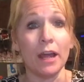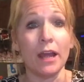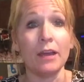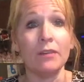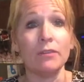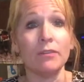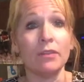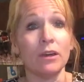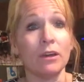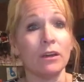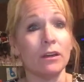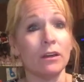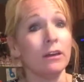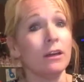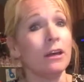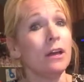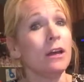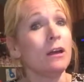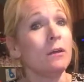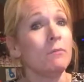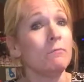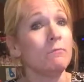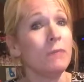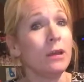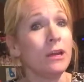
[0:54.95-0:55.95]
And the
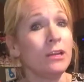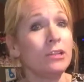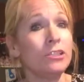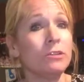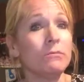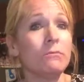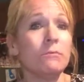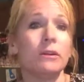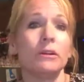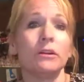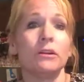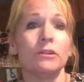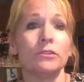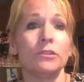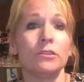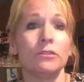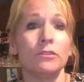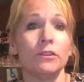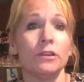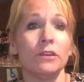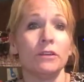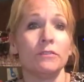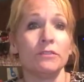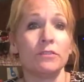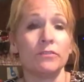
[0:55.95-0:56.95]
measurement
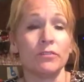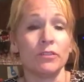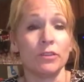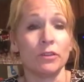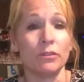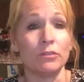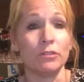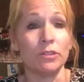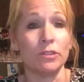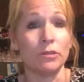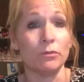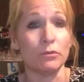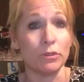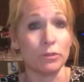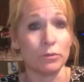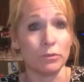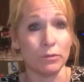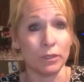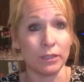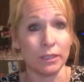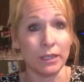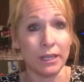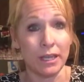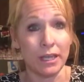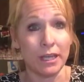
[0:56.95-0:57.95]
alternatives for those two is
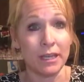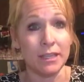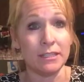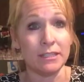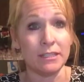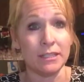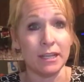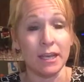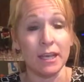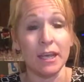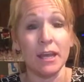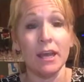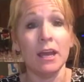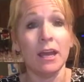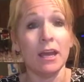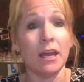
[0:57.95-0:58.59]
really easy.